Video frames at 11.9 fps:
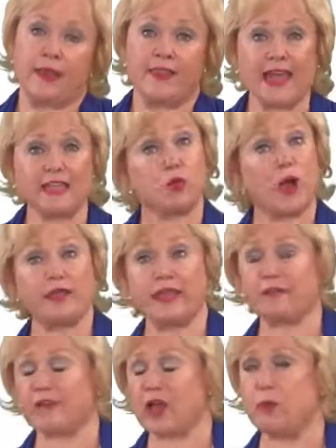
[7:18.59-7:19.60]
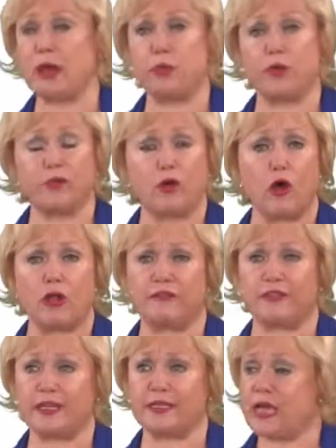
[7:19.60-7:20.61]
That's why they come up with all
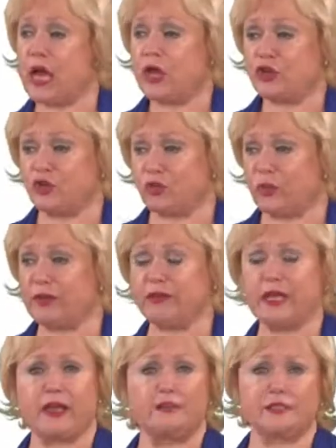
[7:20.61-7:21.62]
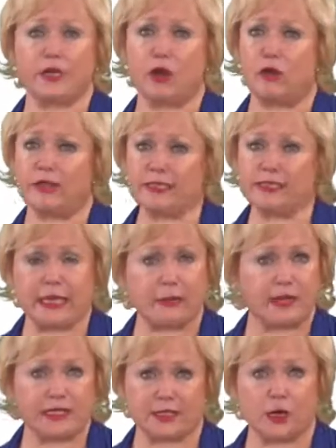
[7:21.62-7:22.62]
of these derivatives and all these
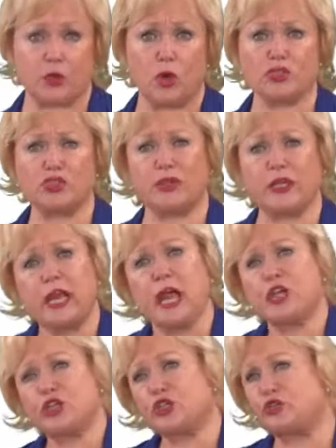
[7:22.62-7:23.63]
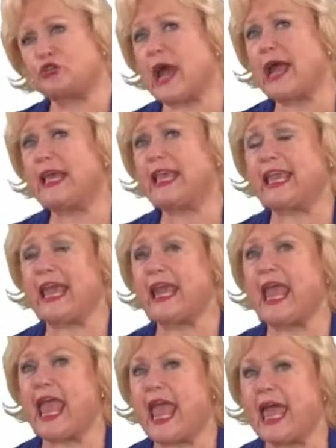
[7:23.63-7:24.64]
gimmicks on Wall Street to try to get
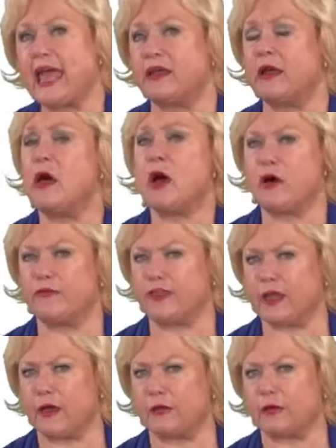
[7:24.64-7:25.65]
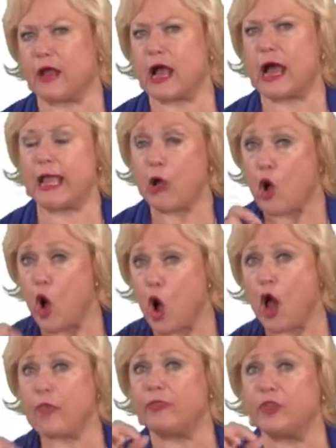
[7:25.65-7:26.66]
ahead of the other guy
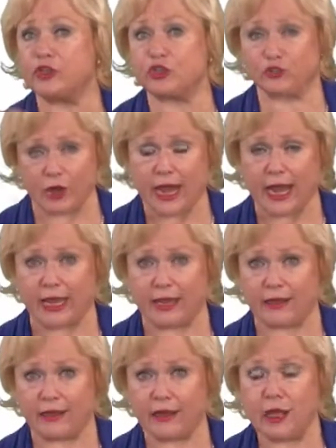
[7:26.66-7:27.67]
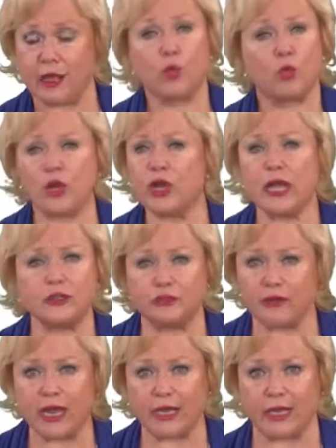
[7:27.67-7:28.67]
on the trade. We're not
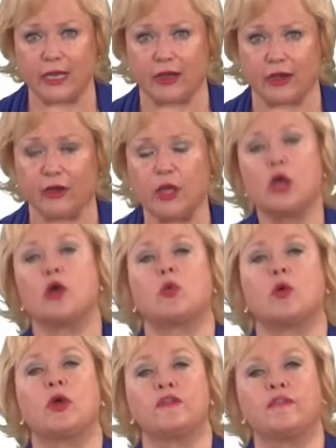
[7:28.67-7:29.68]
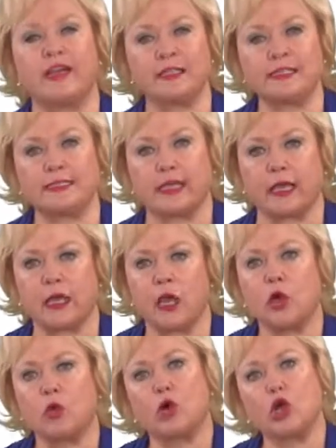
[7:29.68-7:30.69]
trading here. We're investing.
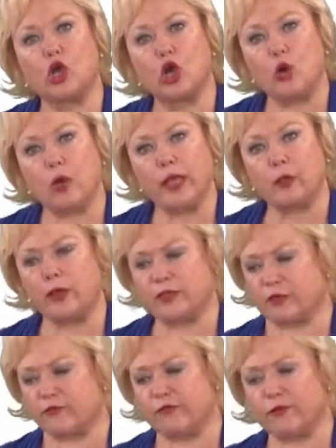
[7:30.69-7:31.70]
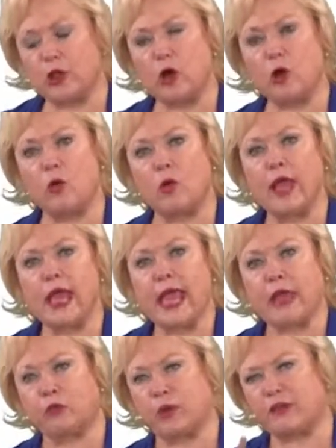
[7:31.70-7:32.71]
We're going with the flow,
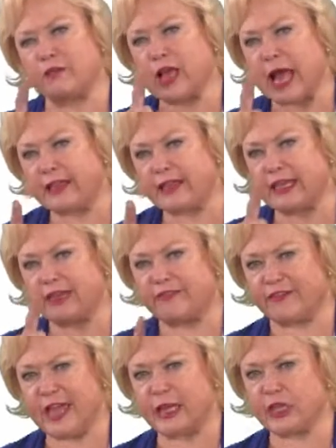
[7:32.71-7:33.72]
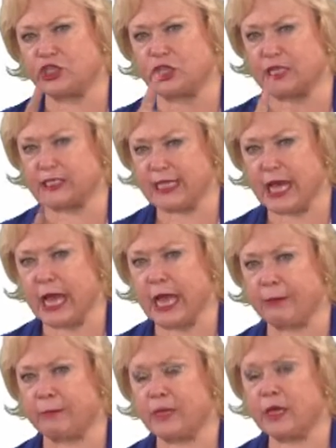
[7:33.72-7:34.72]
and we've got the advantage in
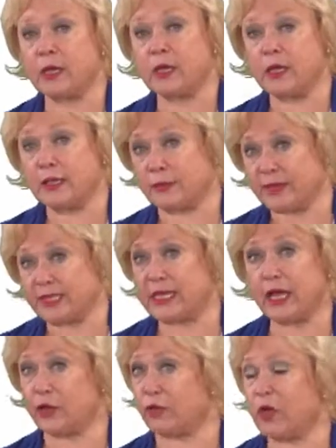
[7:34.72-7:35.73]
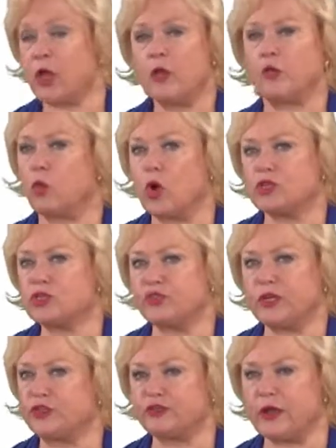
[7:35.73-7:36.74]
time. Let me tell you, the Wall
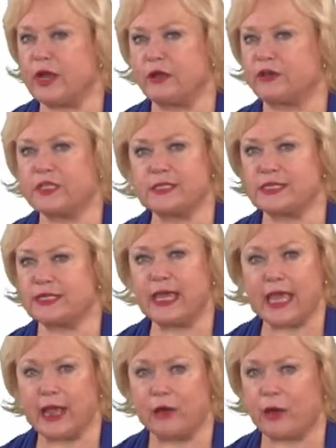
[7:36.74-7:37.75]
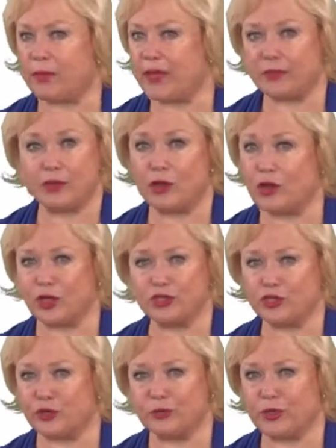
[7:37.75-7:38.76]
Street trader doesn't care about the
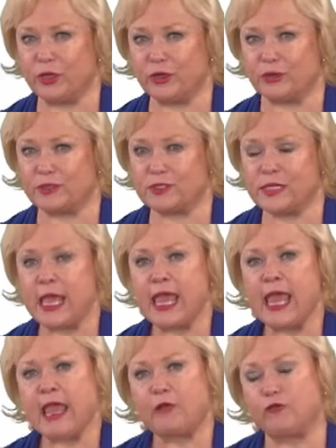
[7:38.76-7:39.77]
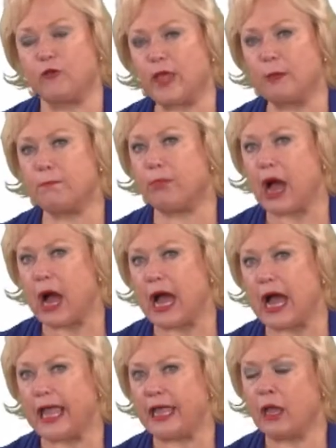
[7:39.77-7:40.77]
long-term news. If we
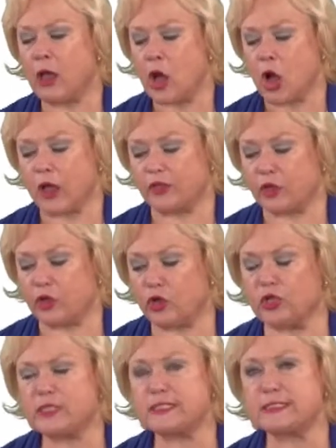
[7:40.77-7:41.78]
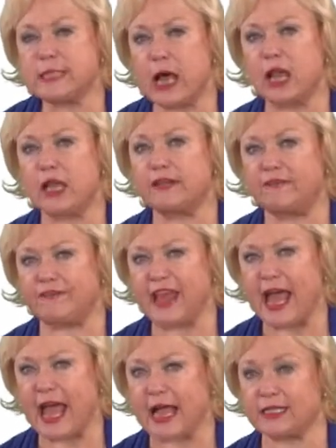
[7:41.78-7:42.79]
buy on the good, solid
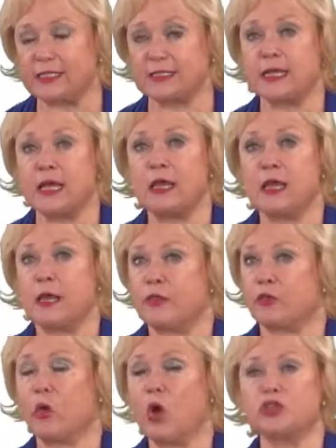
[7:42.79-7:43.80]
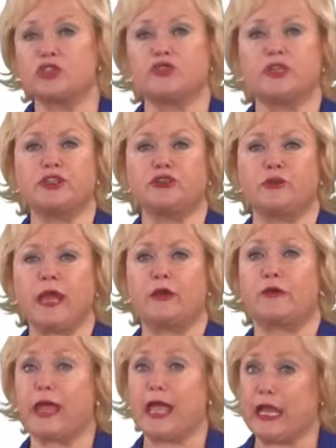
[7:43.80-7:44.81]
facts, the Wall Street
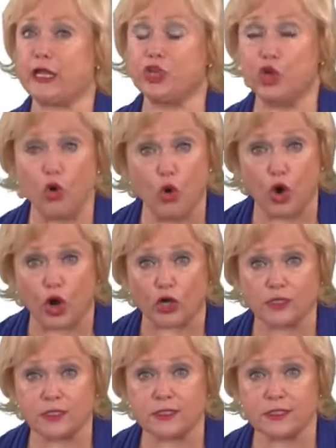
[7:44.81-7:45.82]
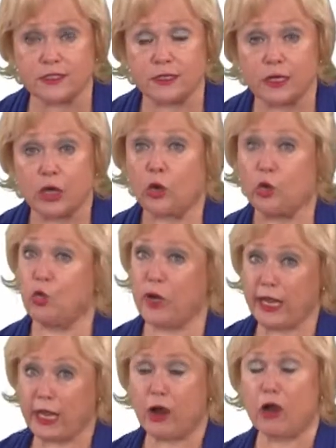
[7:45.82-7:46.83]
trader ignores,
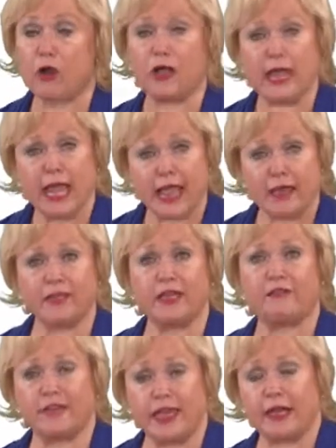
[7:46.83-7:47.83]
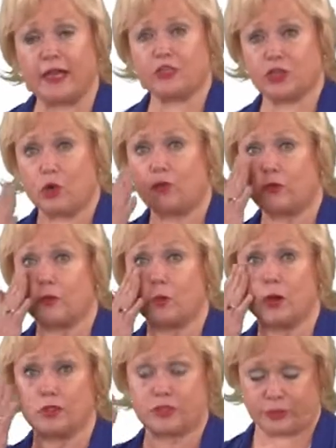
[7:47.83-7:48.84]
we are going to have the advantage over the
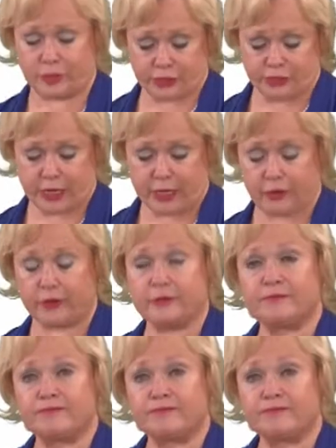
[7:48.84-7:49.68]
Wall Street trader.